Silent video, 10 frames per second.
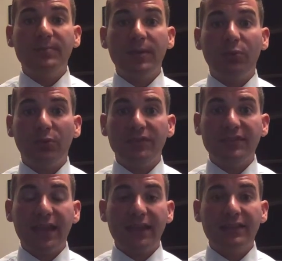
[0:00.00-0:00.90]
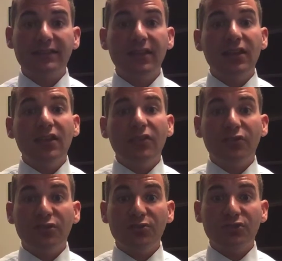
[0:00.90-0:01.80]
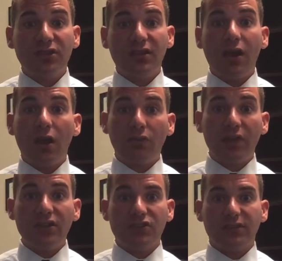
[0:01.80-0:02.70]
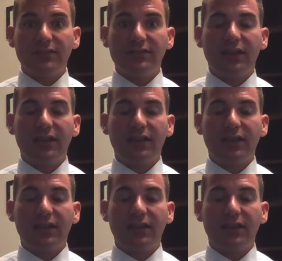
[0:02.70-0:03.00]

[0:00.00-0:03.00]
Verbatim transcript: people will say is there usually are ranges.